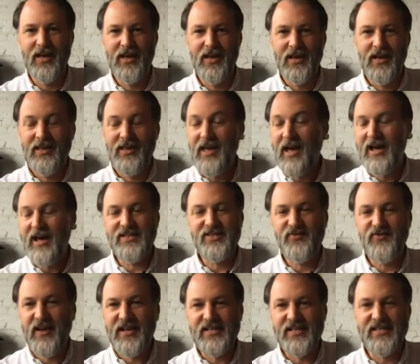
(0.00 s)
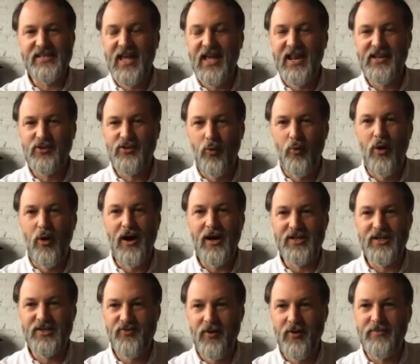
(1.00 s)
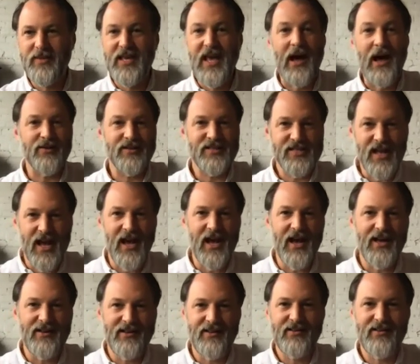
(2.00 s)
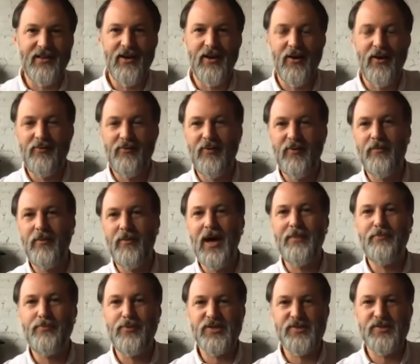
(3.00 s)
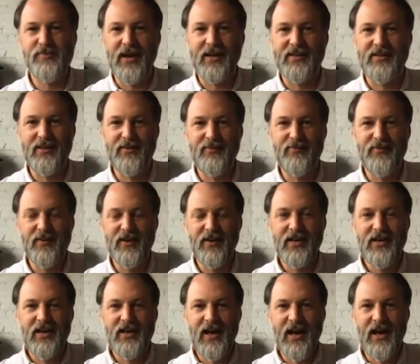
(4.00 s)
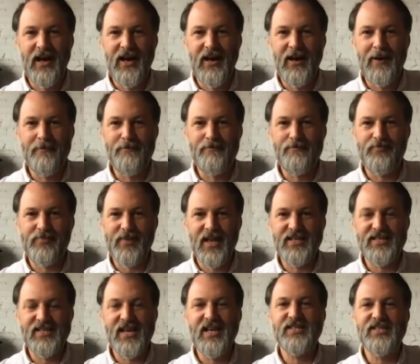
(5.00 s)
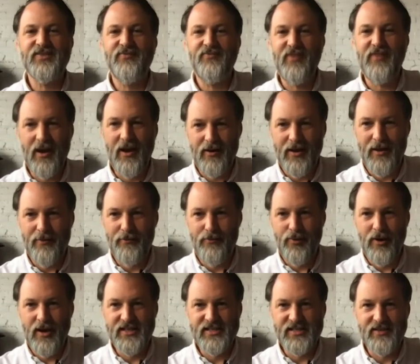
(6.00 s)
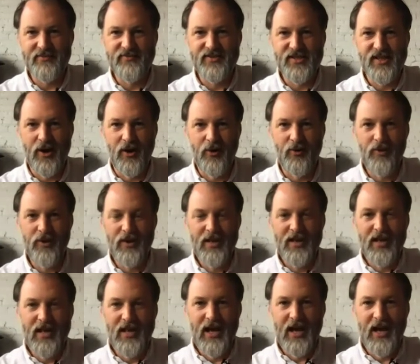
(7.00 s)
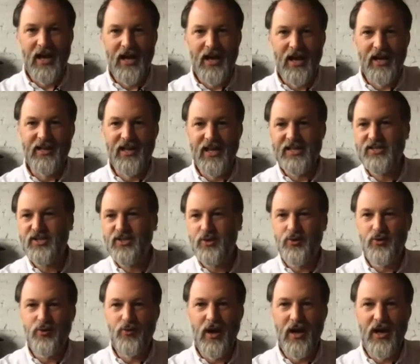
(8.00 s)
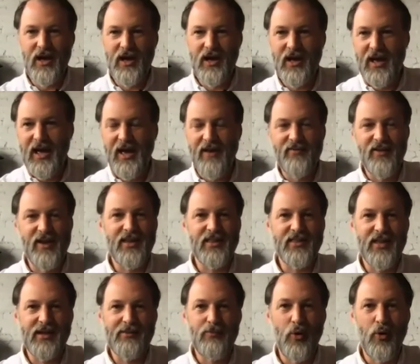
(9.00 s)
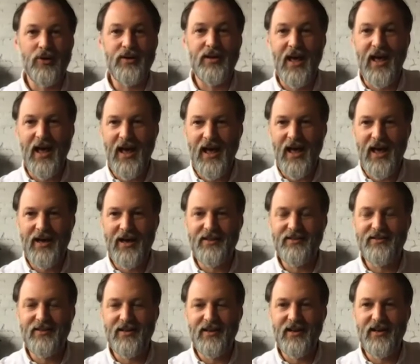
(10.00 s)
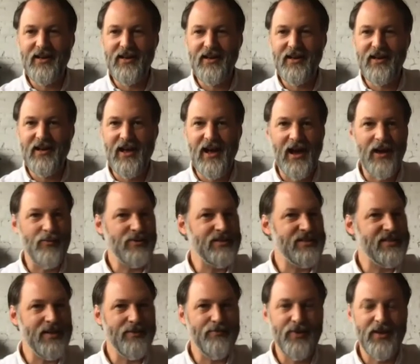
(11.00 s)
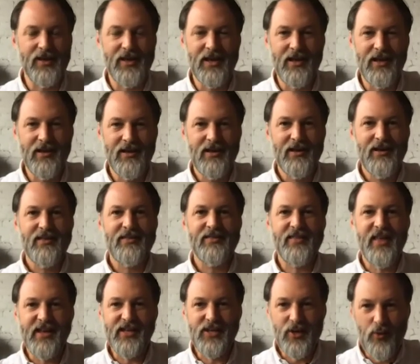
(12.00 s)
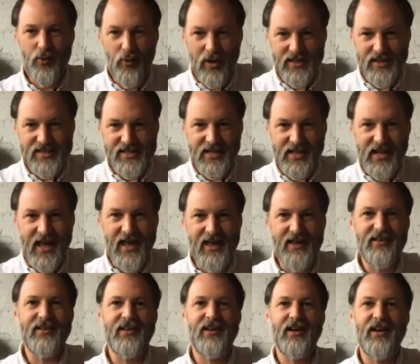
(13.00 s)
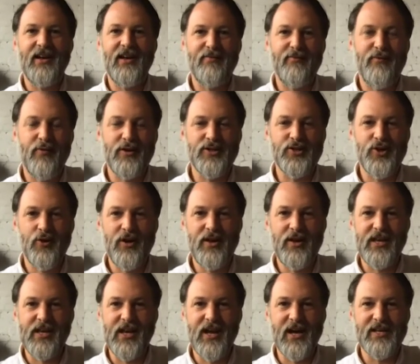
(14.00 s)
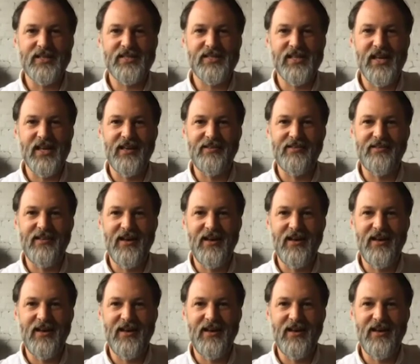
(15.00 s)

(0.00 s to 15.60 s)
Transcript: it's fascinating to watch from the outside. You know, from my perspective, it's very impressive. So unless you have anything more to add, I would simply thank you once again for joining us, and